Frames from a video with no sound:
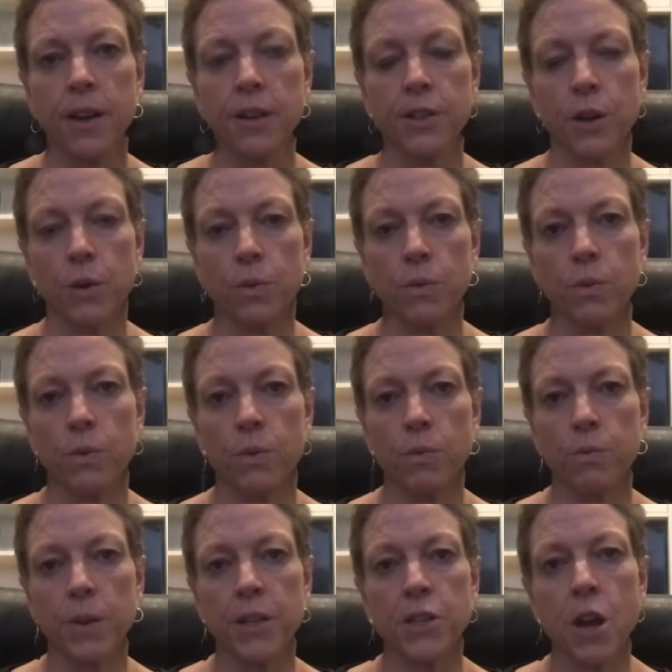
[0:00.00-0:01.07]

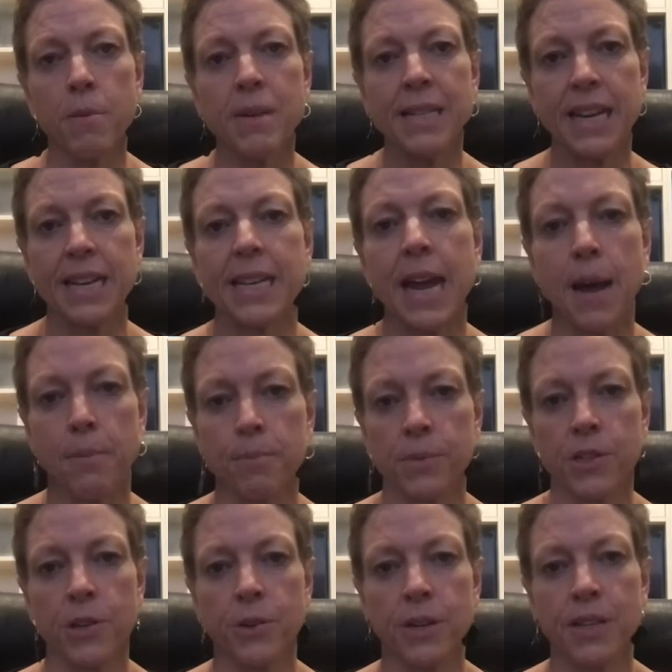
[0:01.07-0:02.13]
a debt
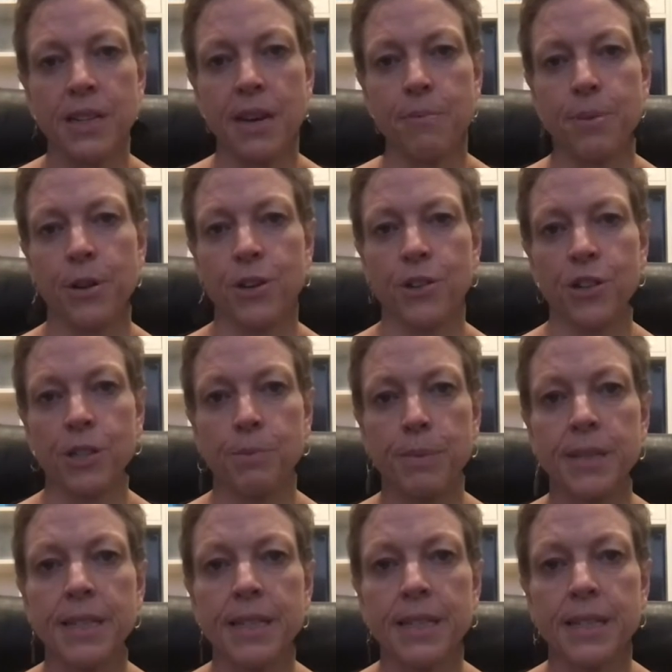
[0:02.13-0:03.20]
comes to you in a debt purchase
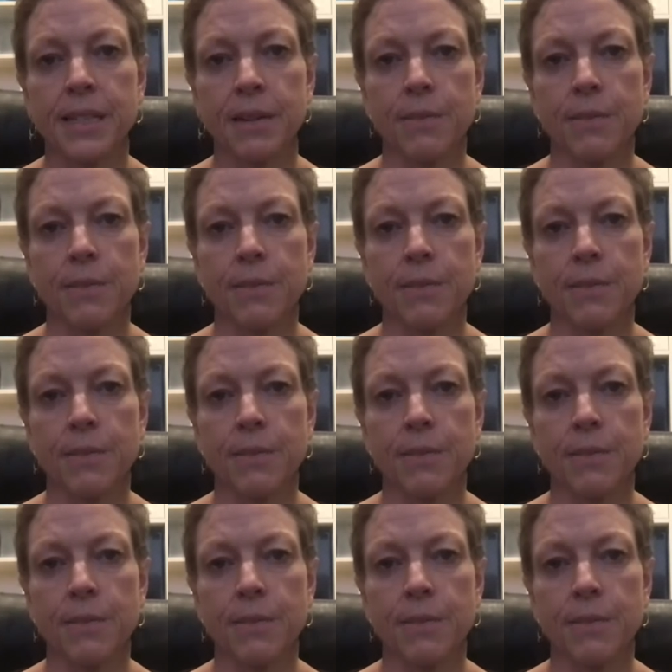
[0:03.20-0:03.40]
business,